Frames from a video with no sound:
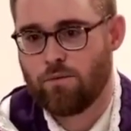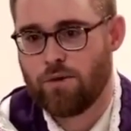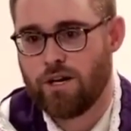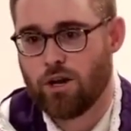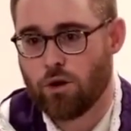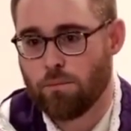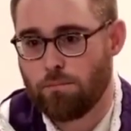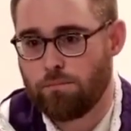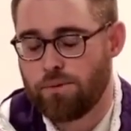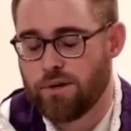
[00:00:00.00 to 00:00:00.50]

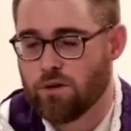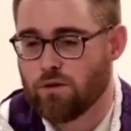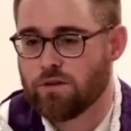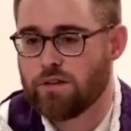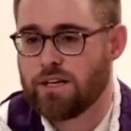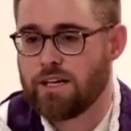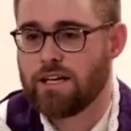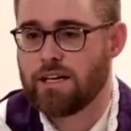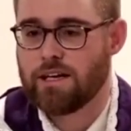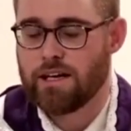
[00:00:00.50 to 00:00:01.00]
We are
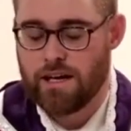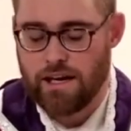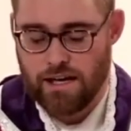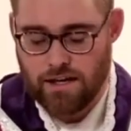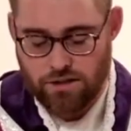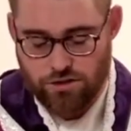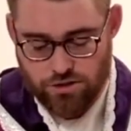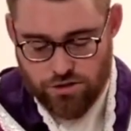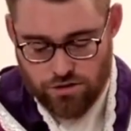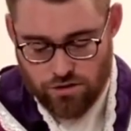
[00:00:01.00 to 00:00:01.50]
building
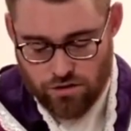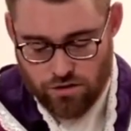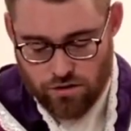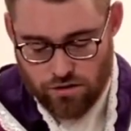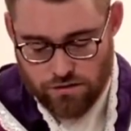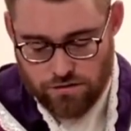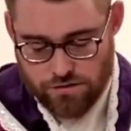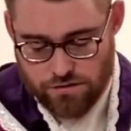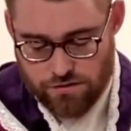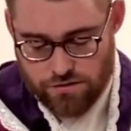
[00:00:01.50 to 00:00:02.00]
a
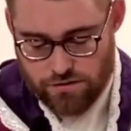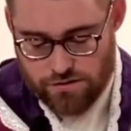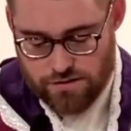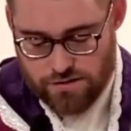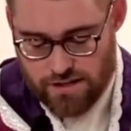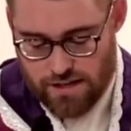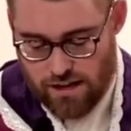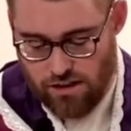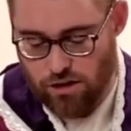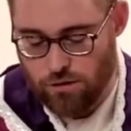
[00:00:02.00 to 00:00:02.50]
church to
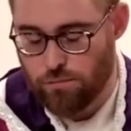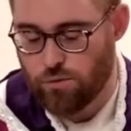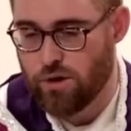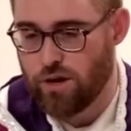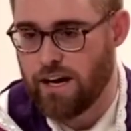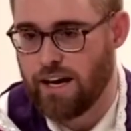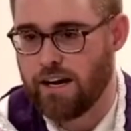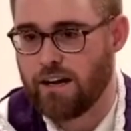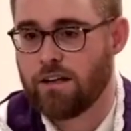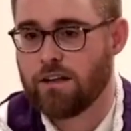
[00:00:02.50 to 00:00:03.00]

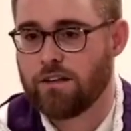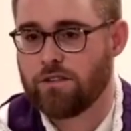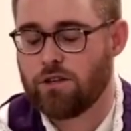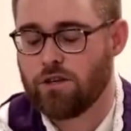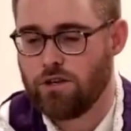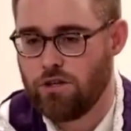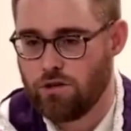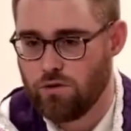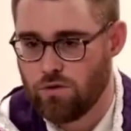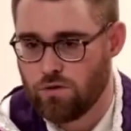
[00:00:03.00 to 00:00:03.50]
celebrate
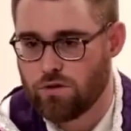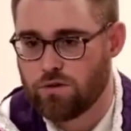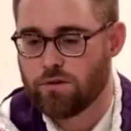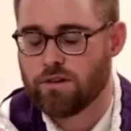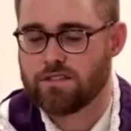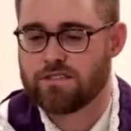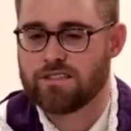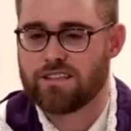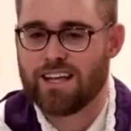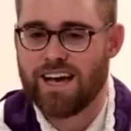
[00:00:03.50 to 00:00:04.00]
the
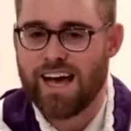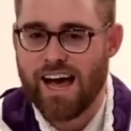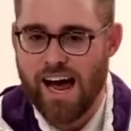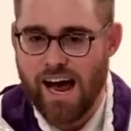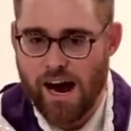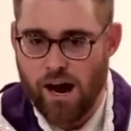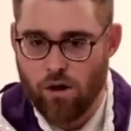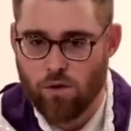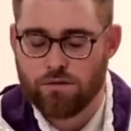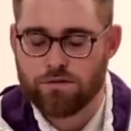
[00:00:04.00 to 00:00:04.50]
Eucharist, the
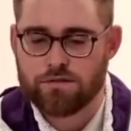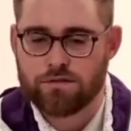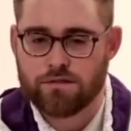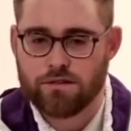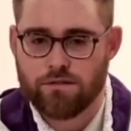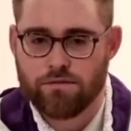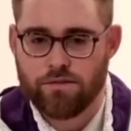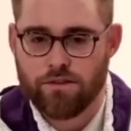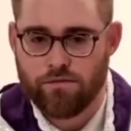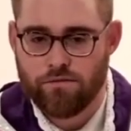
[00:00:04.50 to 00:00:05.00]
house
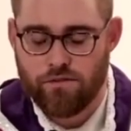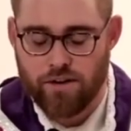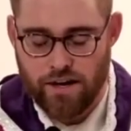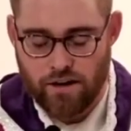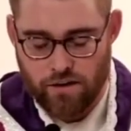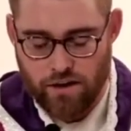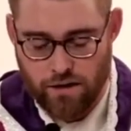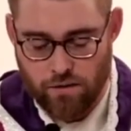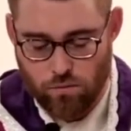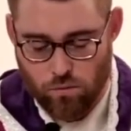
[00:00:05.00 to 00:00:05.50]
of the
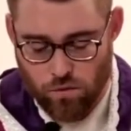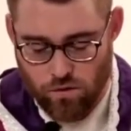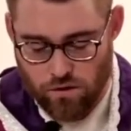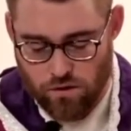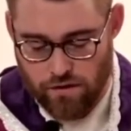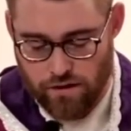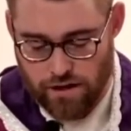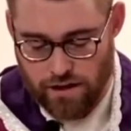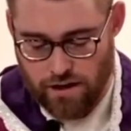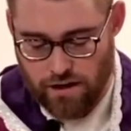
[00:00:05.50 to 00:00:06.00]
very
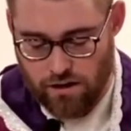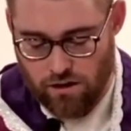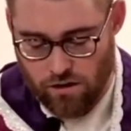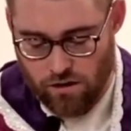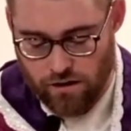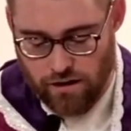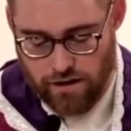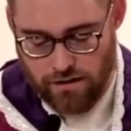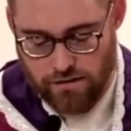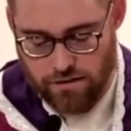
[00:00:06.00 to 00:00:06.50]
Word
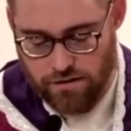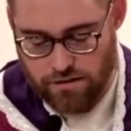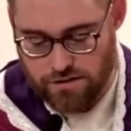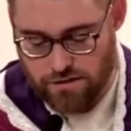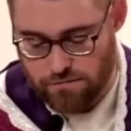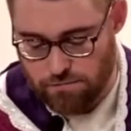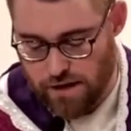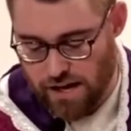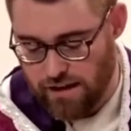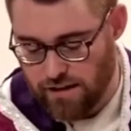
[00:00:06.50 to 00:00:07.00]
incarnate, to
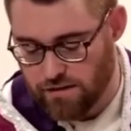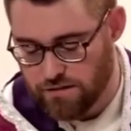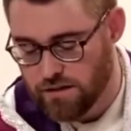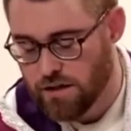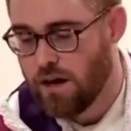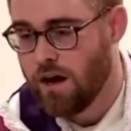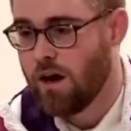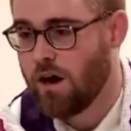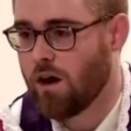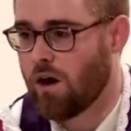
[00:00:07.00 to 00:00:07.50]
dispense
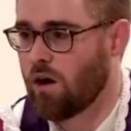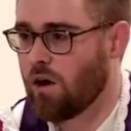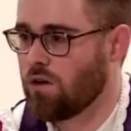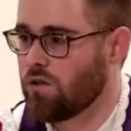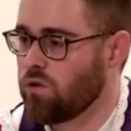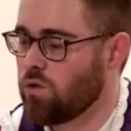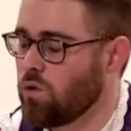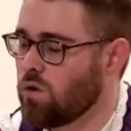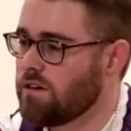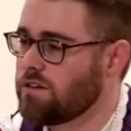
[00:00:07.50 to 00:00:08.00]
our
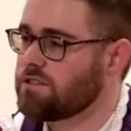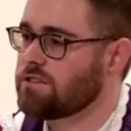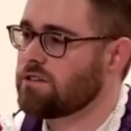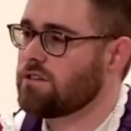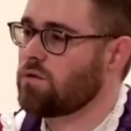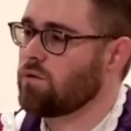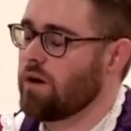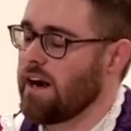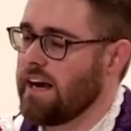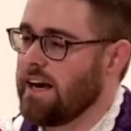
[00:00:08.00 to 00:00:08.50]
Lord's
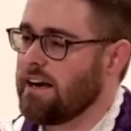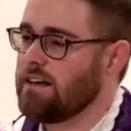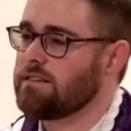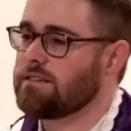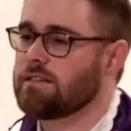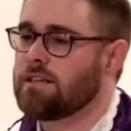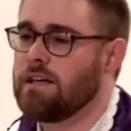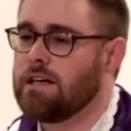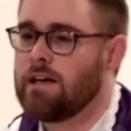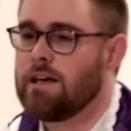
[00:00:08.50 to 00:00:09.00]

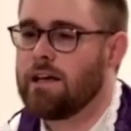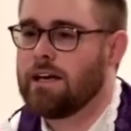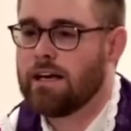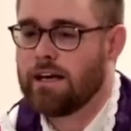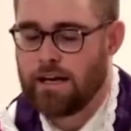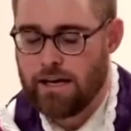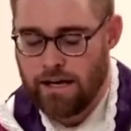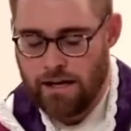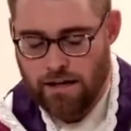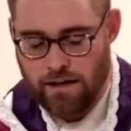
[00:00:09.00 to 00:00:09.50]
grace
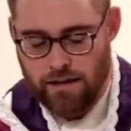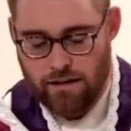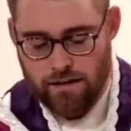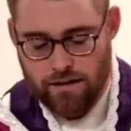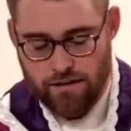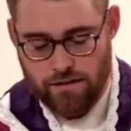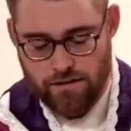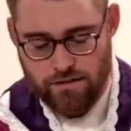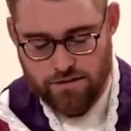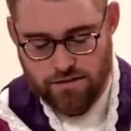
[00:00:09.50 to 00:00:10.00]
in
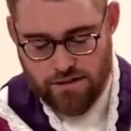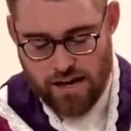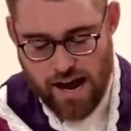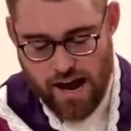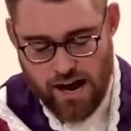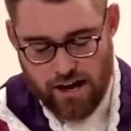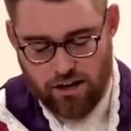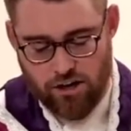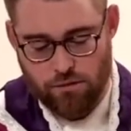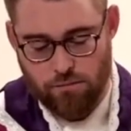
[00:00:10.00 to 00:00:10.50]
the
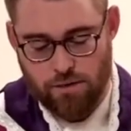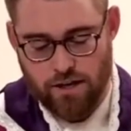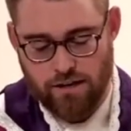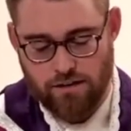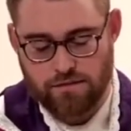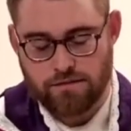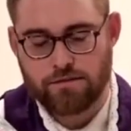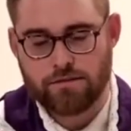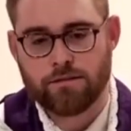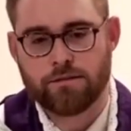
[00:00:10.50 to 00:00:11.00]

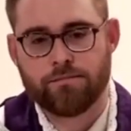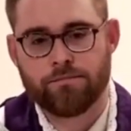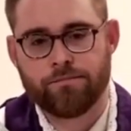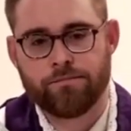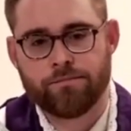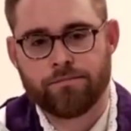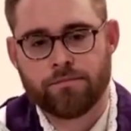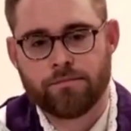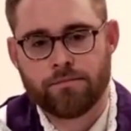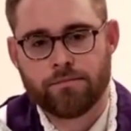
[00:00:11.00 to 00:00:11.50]
sacraments
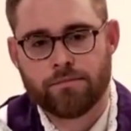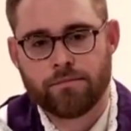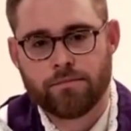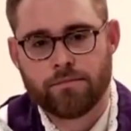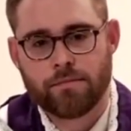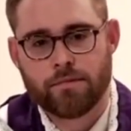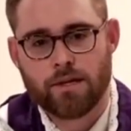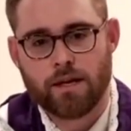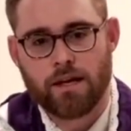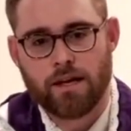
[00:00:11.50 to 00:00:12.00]

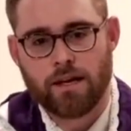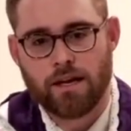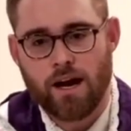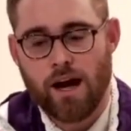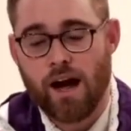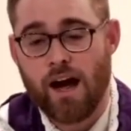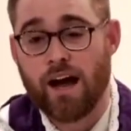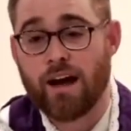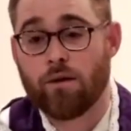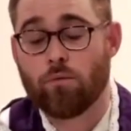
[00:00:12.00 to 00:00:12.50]
and
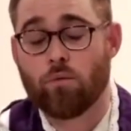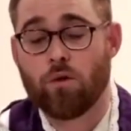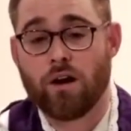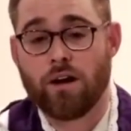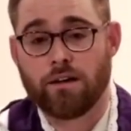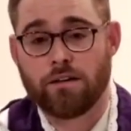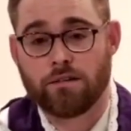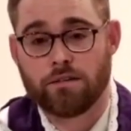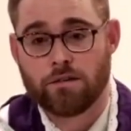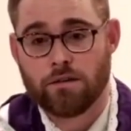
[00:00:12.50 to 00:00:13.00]
I
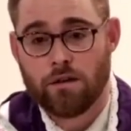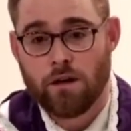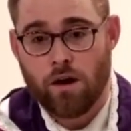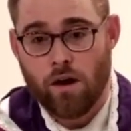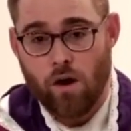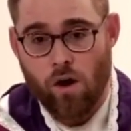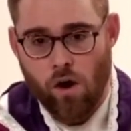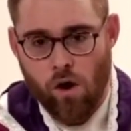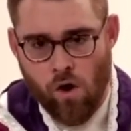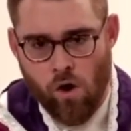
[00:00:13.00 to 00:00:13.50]
want
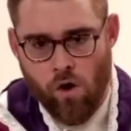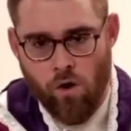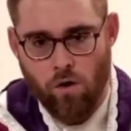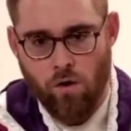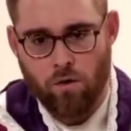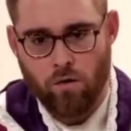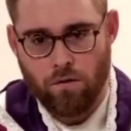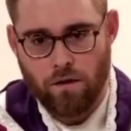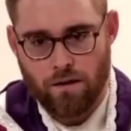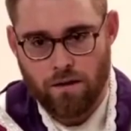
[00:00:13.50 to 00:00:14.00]

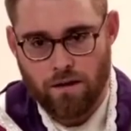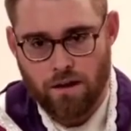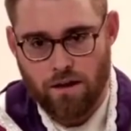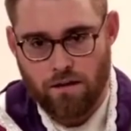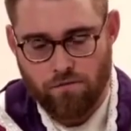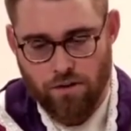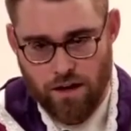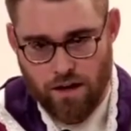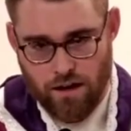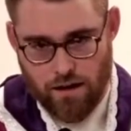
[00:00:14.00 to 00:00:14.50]
all
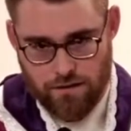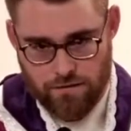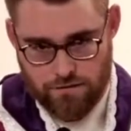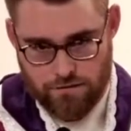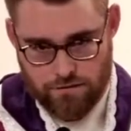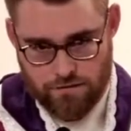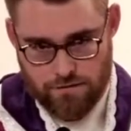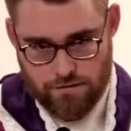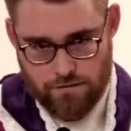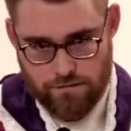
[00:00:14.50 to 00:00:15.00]
of
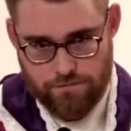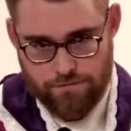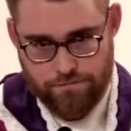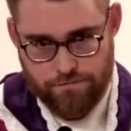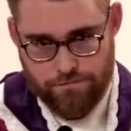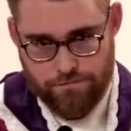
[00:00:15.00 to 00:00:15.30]
us